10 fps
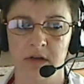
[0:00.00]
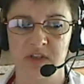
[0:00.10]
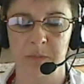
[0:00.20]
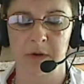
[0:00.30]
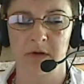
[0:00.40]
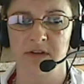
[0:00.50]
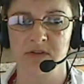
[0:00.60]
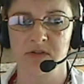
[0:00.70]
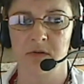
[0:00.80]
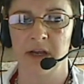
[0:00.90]
experience
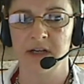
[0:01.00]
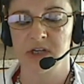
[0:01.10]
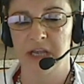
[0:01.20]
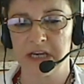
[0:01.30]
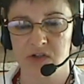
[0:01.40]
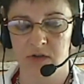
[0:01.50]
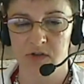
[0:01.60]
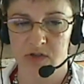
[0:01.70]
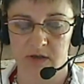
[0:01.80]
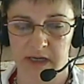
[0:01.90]
through their educational
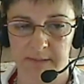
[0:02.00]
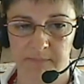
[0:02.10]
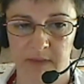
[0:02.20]
journey.